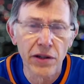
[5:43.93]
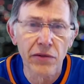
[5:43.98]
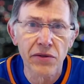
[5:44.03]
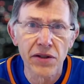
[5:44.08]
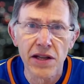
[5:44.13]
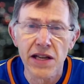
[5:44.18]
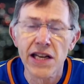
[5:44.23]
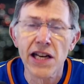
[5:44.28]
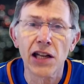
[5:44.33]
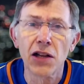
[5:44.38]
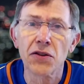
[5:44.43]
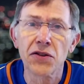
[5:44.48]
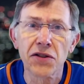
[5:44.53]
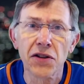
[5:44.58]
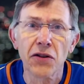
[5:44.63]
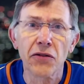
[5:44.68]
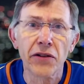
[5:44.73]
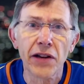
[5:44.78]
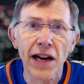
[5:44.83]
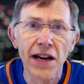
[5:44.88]
It was the
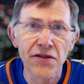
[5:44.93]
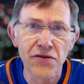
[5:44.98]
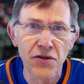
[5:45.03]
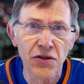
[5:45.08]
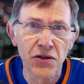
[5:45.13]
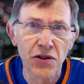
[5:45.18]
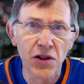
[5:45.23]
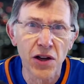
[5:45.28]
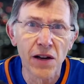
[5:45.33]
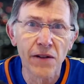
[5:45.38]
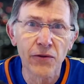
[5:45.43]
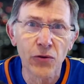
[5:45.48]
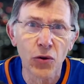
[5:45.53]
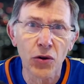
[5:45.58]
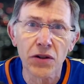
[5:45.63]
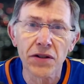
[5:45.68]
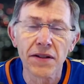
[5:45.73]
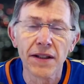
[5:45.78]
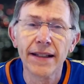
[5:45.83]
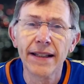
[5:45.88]
Yellowstone National Golf
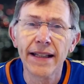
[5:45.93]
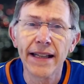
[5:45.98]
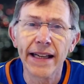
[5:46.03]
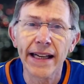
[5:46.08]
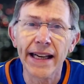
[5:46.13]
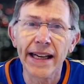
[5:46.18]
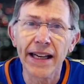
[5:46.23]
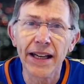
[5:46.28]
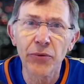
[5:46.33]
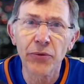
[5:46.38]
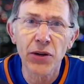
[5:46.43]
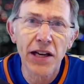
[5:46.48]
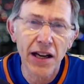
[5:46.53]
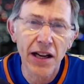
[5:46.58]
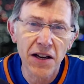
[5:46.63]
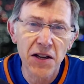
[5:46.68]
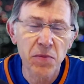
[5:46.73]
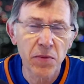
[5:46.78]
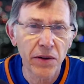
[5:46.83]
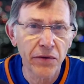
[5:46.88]
Course, and we kind
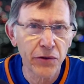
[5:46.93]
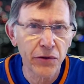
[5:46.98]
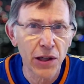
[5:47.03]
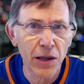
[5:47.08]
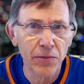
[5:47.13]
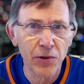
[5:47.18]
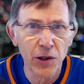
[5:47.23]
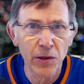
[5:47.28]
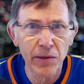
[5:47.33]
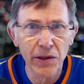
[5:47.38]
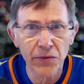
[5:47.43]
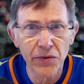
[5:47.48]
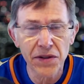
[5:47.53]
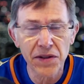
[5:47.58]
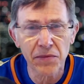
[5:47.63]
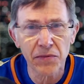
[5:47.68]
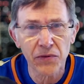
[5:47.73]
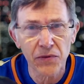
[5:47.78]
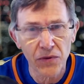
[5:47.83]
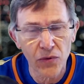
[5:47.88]
of spiffed it up a little bit with
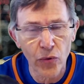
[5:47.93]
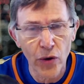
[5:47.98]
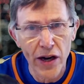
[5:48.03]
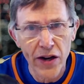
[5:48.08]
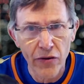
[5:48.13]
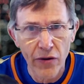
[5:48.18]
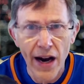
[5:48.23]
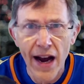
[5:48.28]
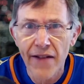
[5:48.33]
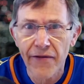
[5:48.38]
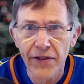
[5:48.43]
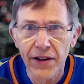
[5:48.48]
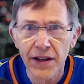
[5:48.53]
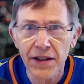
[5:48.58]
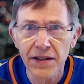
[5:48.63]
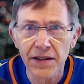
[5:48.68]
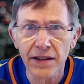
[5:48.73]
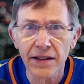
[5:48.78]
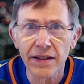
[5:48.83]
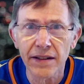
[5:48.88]
some great
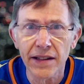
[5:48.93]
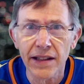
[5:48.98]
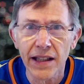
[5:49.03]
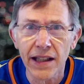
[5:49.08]
graphics, and